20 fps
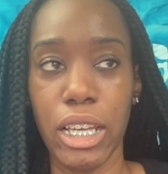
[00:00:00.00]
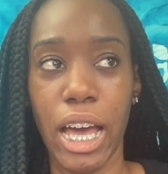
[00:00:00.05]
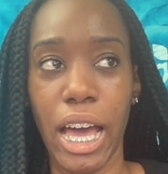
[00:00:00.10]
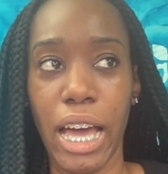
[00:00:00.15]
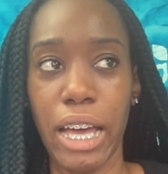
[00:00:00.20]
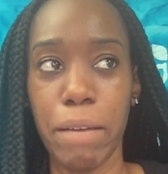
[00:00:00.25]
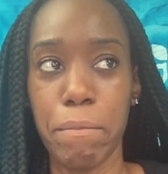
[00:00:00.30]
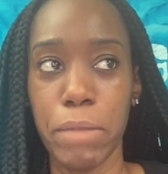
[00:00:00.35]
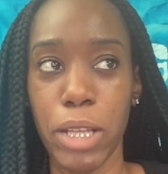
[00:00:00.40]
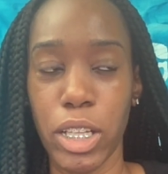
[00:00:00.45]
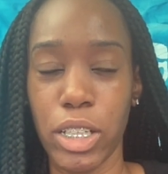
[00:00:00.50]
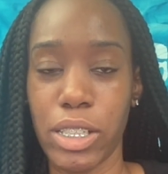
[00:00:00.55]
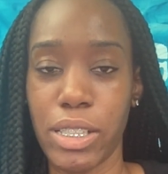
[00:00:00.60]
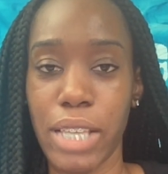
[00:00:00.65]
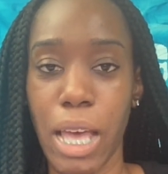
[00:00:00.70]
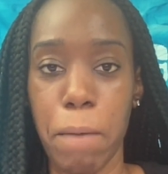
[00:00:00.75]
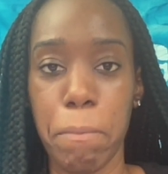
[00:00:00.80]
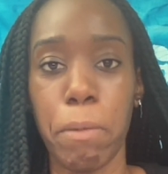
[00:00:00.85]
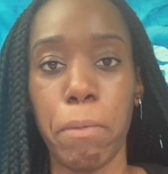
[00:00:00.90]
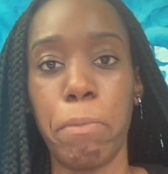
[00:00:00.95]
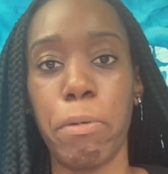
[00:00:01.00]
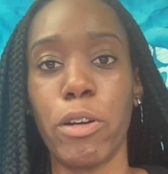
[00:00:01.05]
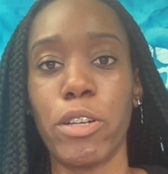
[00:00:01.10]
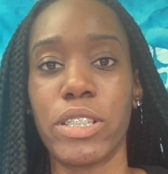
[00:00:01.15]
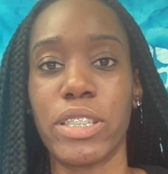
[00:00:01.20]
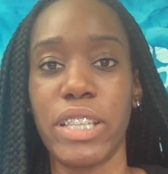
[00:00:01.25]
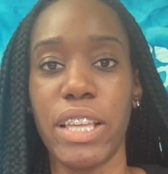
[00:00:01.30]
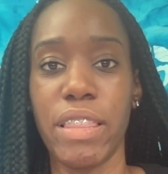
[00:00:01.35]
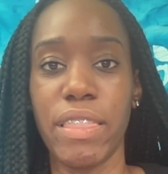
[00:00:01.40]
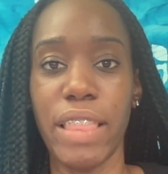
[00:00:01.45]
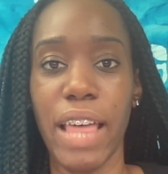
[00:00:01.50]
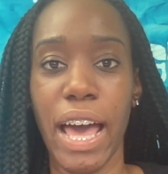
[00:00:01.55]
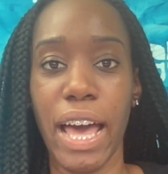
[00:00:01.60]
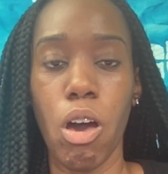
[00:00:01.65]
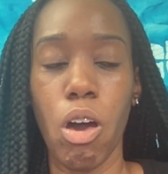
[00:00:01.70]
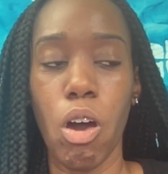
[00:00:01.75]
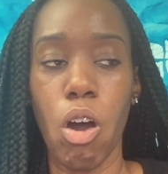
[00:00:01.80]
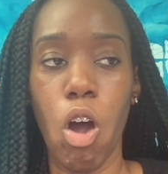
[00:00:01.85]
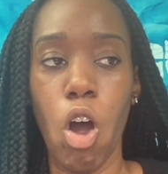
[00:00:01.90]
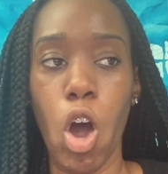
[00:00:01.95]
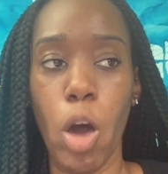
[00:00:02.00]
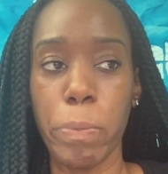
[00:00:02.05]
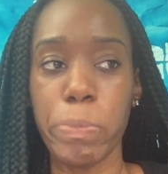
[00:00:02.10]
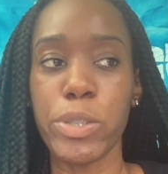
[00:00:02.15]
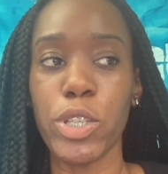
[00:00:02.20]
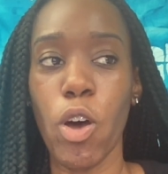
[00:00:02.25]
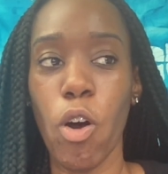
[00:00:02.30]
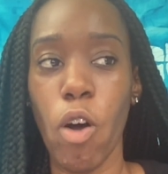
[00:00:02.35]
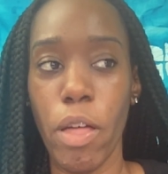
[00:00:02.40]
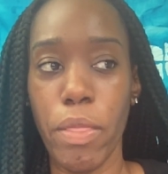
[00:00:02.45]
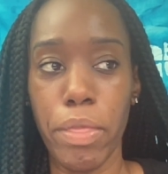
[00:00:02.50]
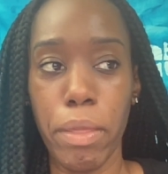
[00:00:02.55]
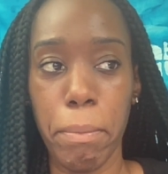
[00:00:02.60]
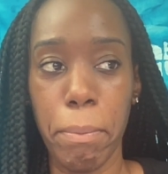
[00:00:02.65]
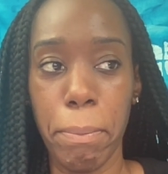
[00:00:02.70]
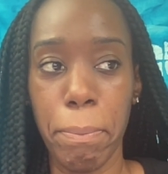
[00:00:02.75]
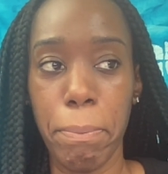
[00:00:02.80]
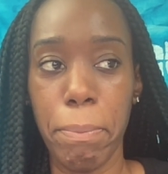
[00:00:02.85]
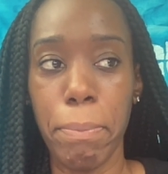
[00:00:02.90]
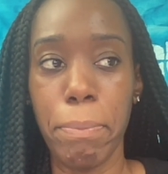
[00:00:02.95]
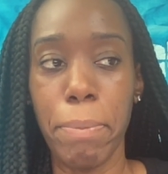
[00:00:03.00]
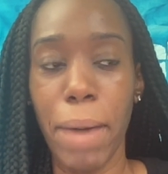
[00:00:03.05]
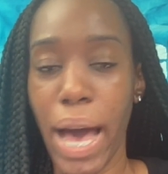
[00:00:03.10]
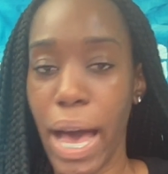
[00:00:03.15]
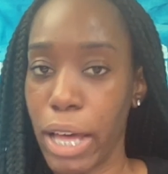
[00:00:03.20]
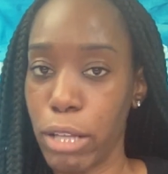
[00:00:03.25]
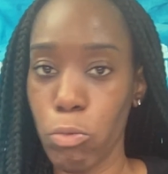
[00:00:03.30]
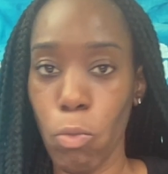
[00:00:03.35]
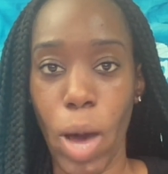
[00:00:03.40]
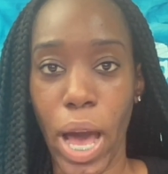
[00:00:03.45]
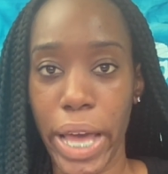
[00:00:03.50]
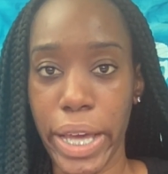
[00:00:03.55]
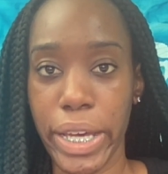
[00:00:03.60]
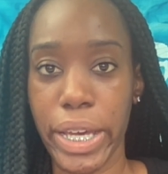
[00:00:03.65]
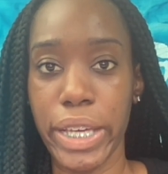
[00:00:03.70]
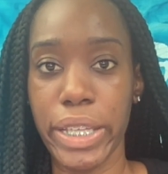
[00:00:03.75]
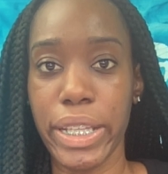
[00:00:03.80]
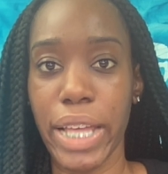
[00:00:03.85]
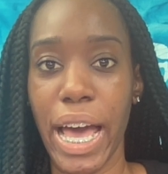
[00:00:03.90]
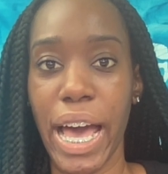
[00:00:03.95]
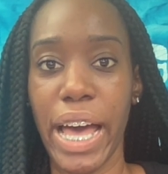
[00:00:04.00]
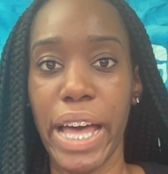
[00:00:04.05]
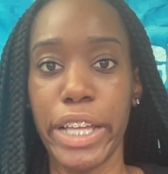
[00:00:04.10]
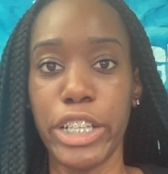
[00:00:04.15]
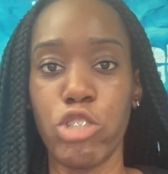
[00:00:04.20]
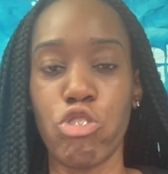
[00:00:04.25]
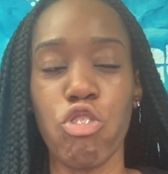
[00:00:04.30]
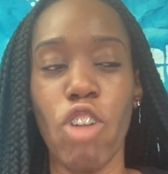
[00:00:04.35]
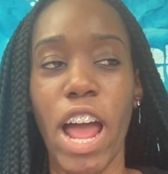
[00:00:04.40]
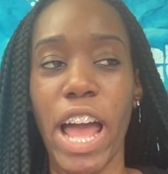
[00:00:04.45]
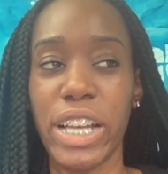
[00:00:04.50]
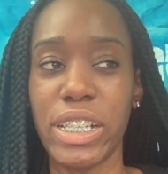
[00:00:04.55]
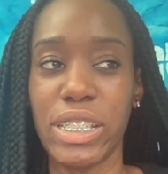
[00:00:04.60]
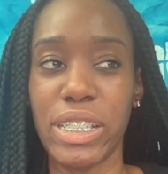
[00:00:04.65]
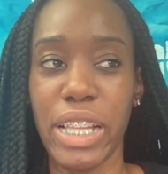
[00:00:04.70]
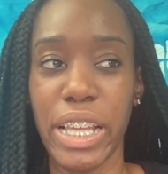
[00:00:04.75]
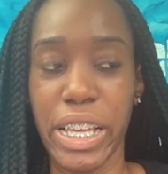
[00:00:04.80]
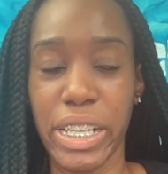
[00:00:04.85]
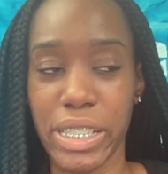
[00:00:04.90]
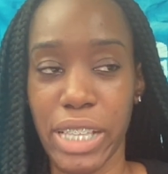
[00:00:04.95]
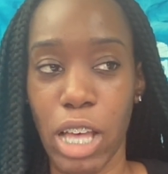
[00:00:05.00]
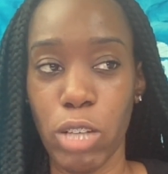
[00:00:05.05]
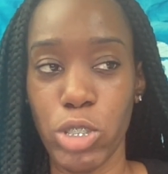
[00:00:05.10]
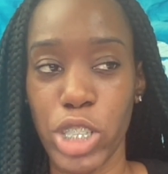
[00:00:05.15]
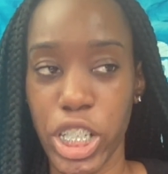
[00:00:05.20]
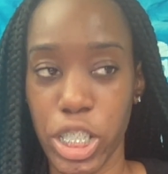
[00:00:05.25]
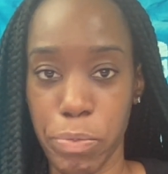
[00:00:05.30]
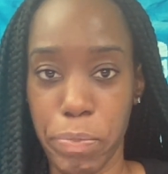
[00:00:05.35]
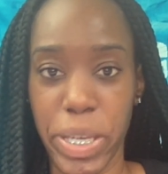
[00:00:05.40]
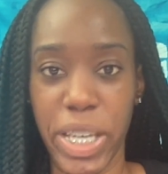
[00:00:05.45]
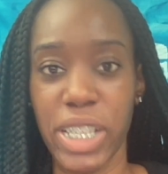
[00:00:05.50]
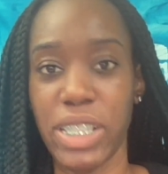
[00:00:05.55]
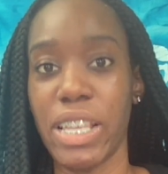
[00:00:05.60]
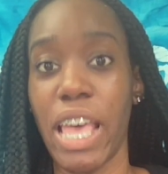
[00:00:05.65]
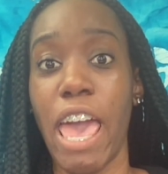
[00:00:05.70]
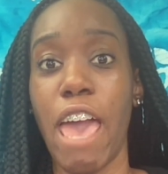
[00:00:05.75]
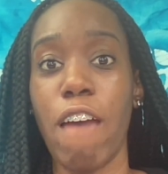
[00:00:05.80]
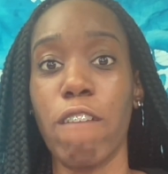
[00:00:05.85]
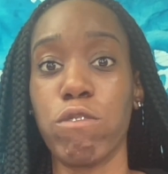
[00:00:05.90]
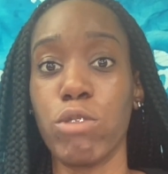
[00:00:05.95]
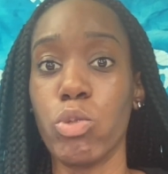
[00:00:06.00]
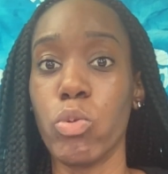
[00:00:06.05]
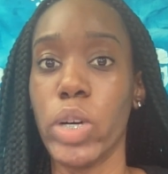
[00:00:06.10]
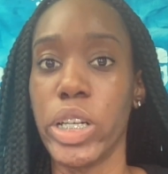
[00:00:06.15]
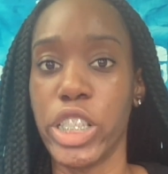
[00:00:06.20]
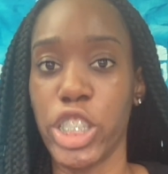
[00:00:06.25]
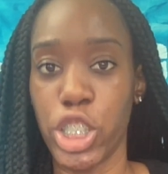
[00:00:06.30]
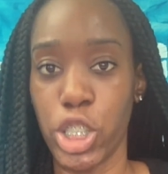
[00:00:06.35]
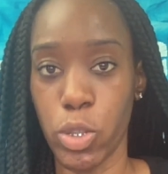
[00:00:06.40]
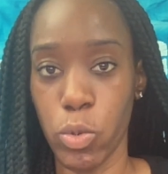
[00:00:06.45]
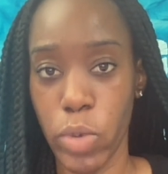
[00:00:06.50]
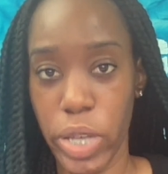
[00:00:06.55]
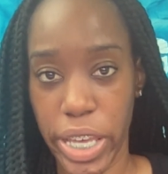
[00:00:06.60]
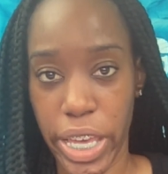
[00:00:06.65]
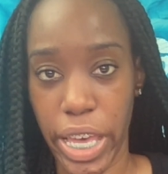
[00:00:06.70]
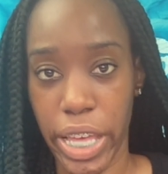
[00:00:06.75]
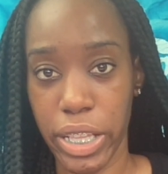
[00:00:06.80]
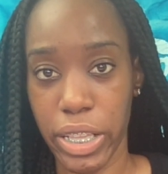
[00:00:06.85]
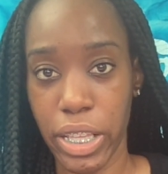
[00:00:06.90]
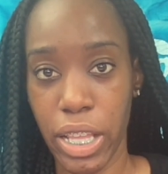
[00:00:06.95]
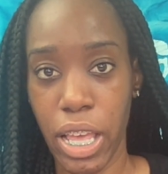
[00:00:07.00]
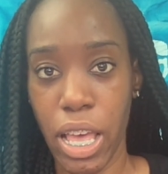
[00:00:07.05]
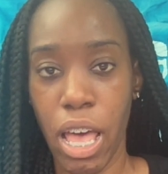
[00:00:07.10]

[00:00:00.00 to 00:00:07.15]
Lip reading: I am not a type of person that hops on the bandwagon and tries things out just because everyone's doing it.